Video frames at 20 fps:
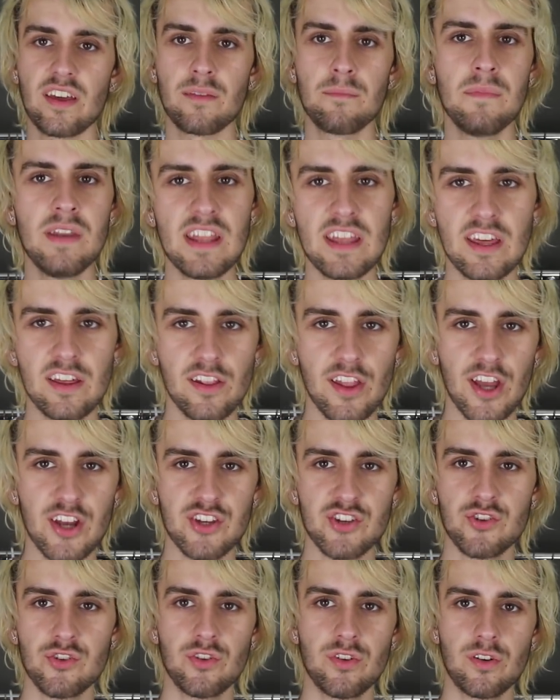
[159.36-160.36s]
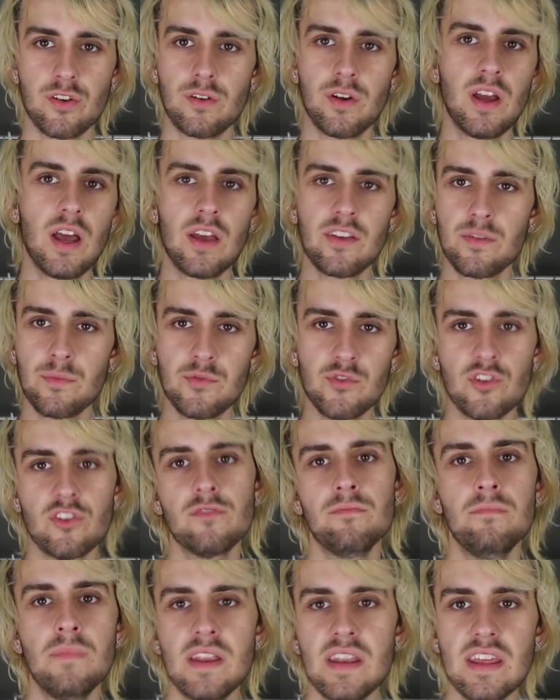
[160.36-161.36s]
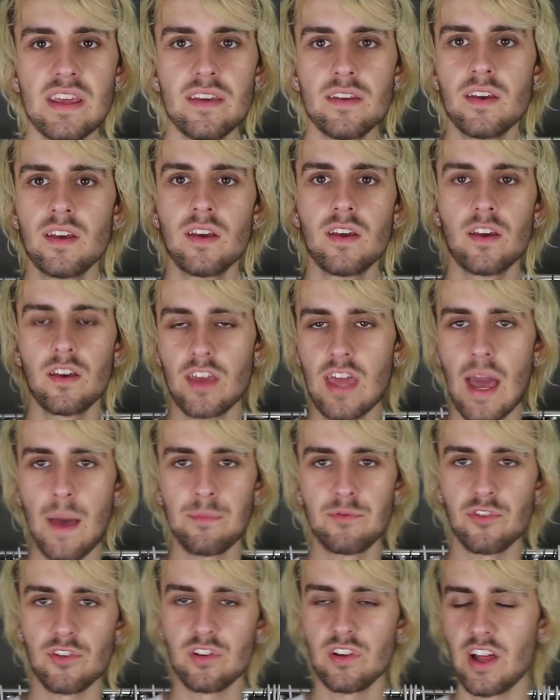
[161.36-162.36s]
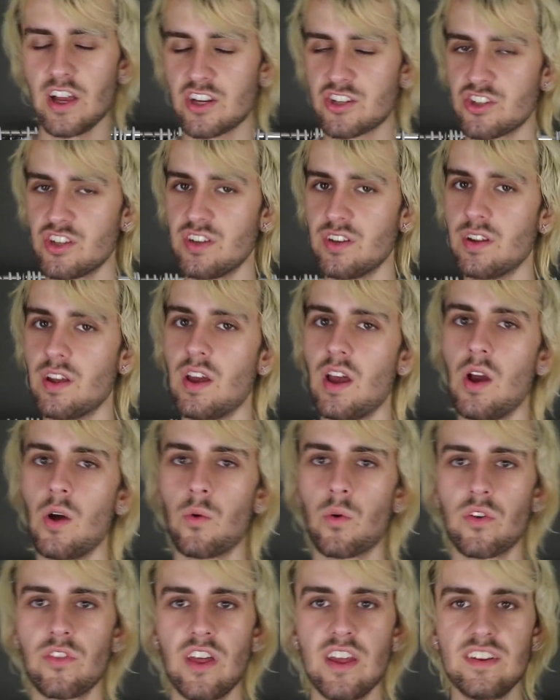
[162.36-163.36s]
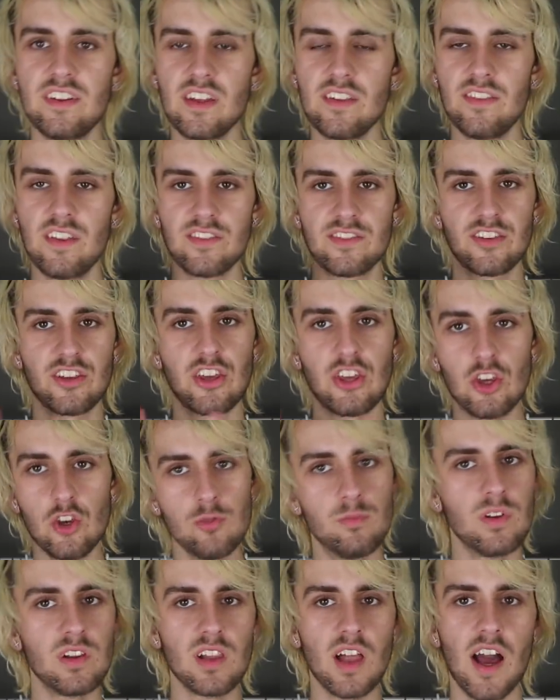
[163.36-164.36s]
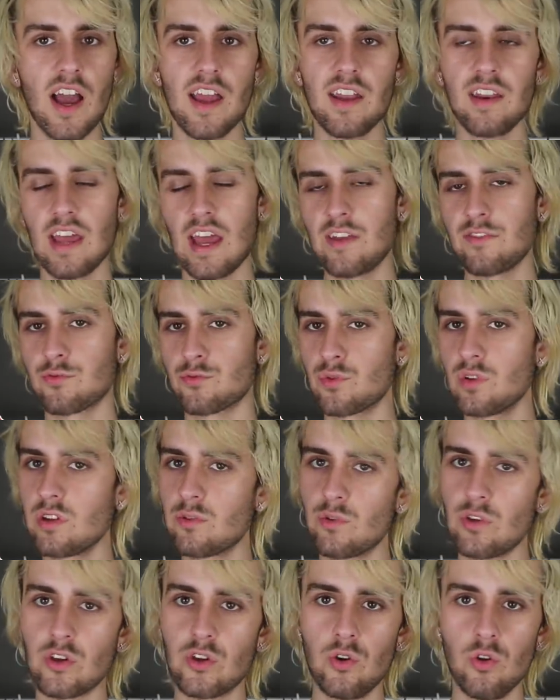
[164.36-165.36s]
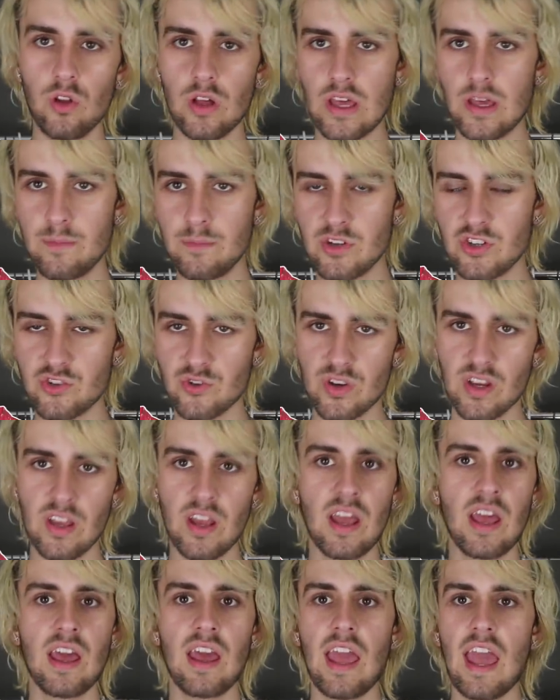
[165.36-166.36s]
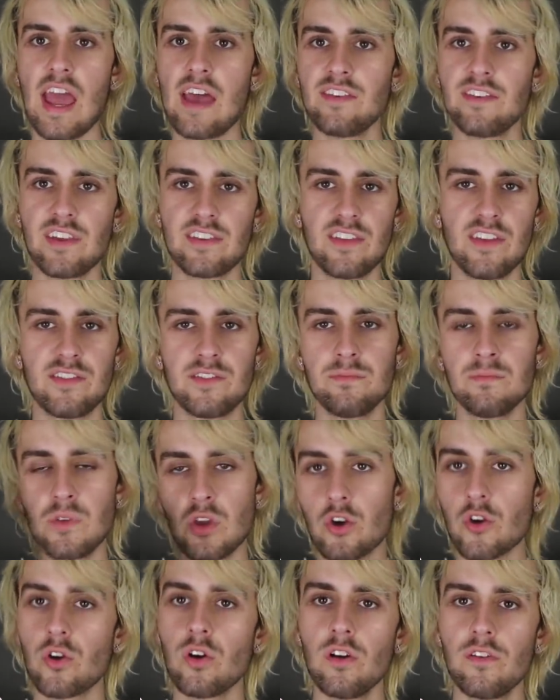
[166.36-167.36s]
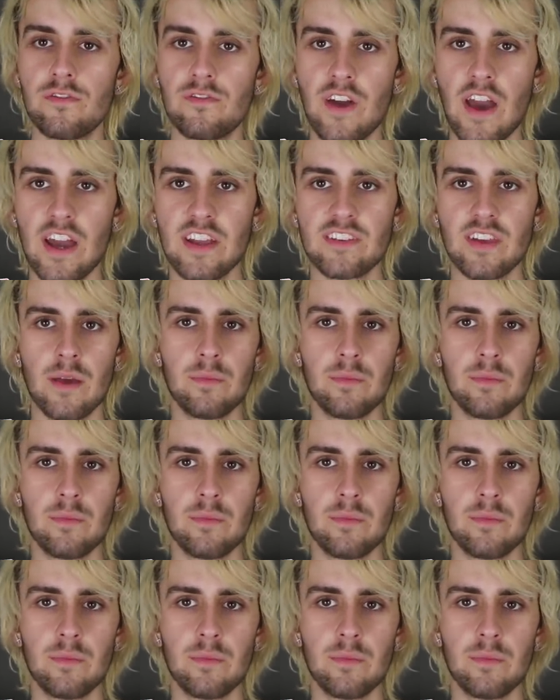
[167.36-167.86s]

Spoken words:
a mini collection or some sort of mini capsule collection where they did this Cuba line. It has a really, really cool imagery, has like this mural effect.